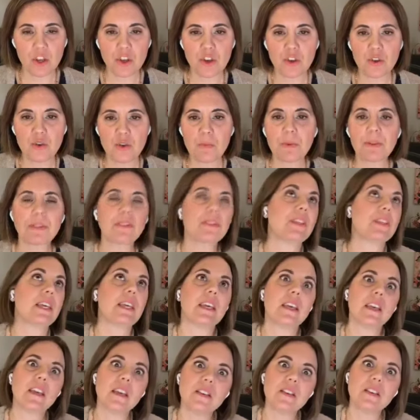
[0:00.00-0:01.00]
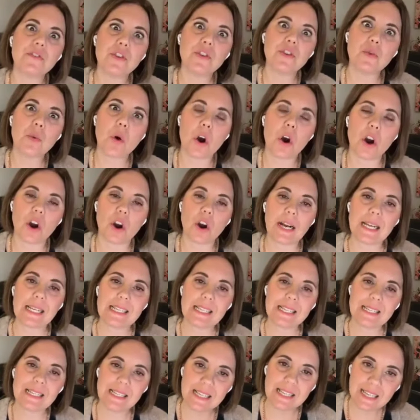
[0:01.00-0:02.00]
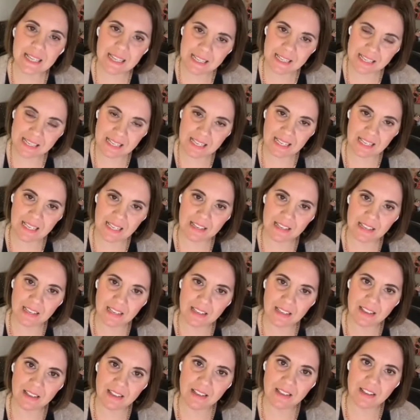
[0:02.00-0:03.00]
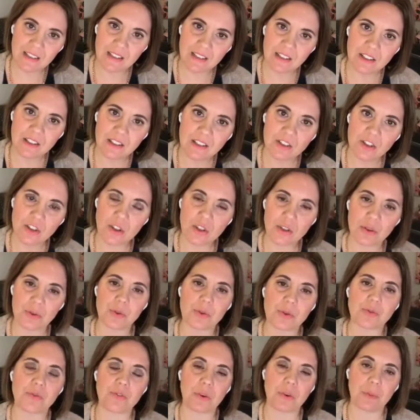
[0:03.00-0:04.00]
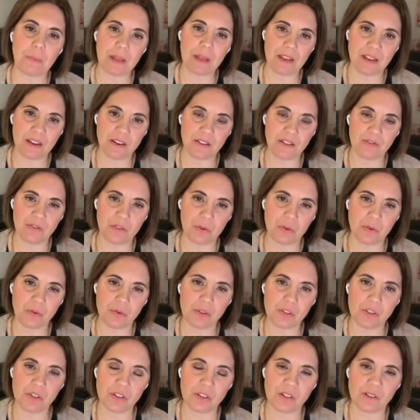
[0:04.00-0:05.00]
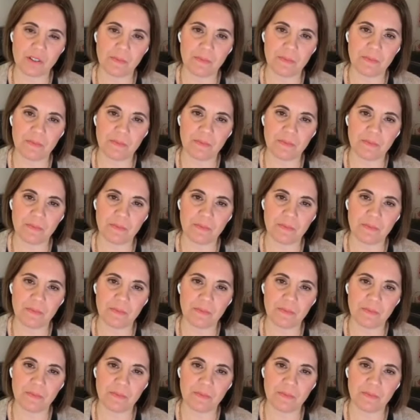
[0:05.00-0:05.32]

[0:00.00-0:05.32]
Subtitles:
you believe you are addicted to those forbidden foods?